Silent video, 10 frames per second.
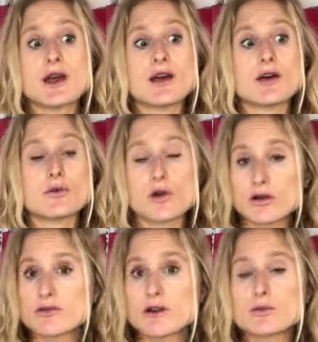walk
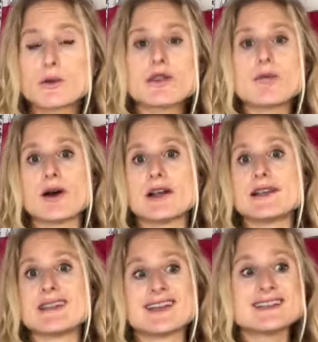around with a body
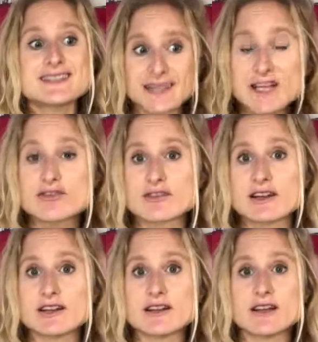that is stage ready,